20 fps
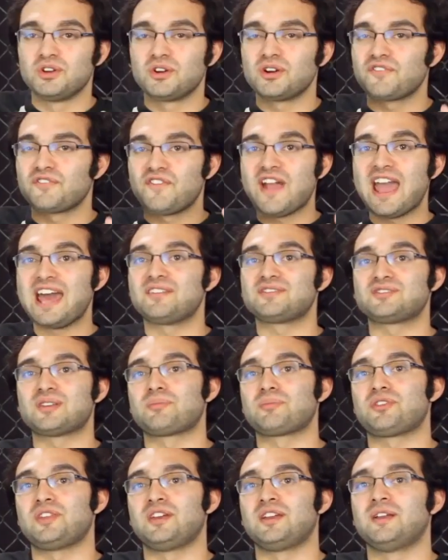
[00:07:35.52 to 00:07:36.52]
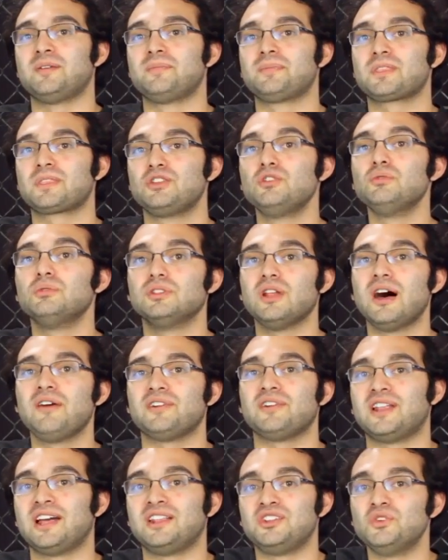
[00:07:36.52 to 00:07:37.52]
you're a fan of something, you
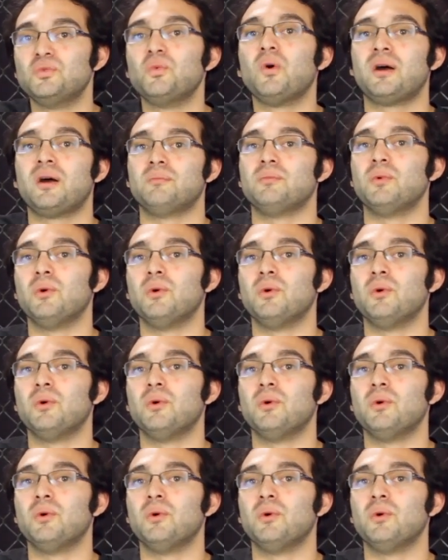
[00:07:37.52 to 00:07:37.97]
love it and you want